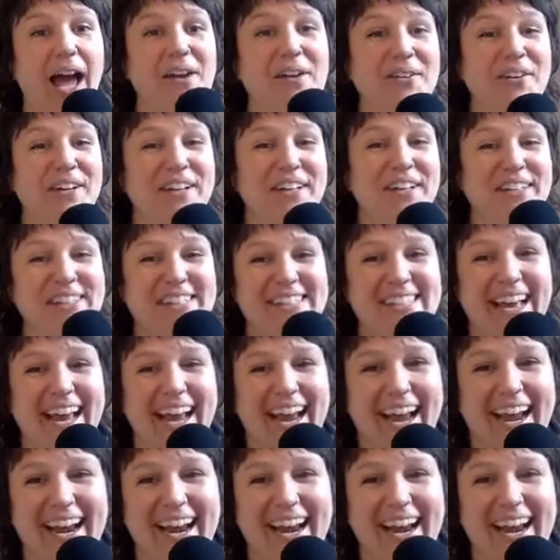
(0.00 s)
I will
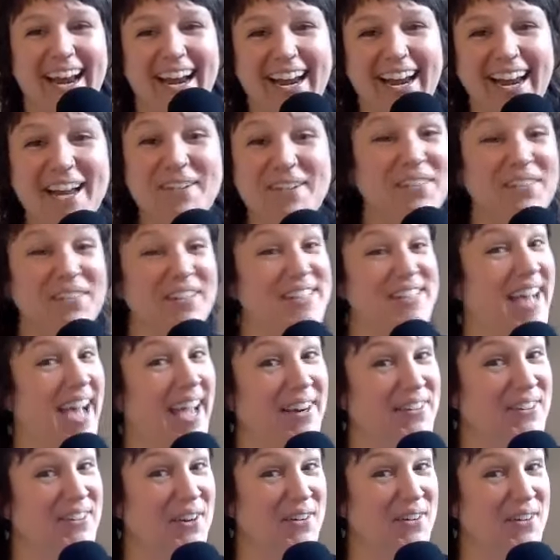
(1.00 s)
say,
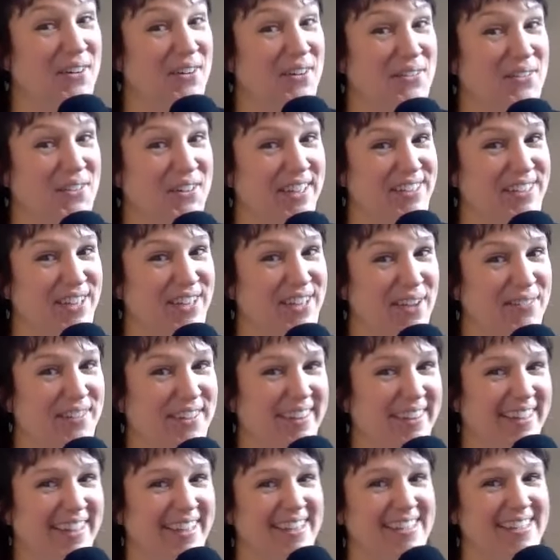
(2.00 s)
Melissa, I don't know if you can
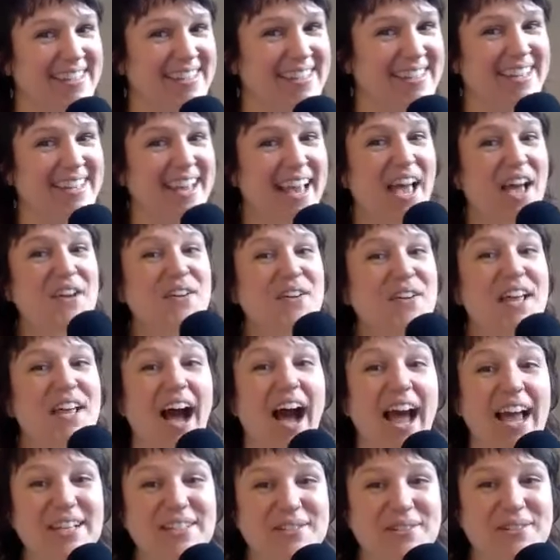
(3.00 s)
dive with this.
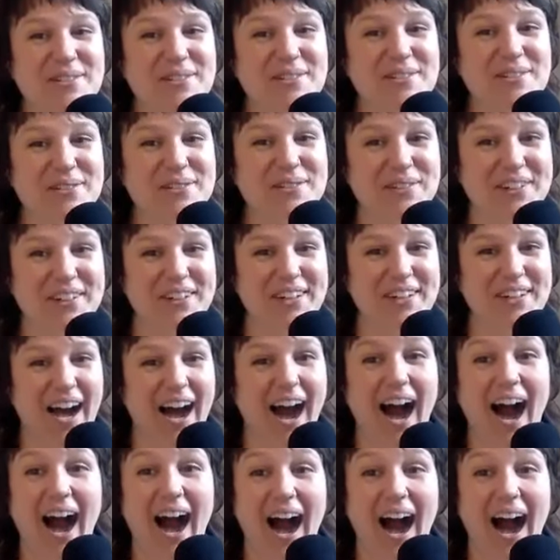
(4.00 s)
In high school,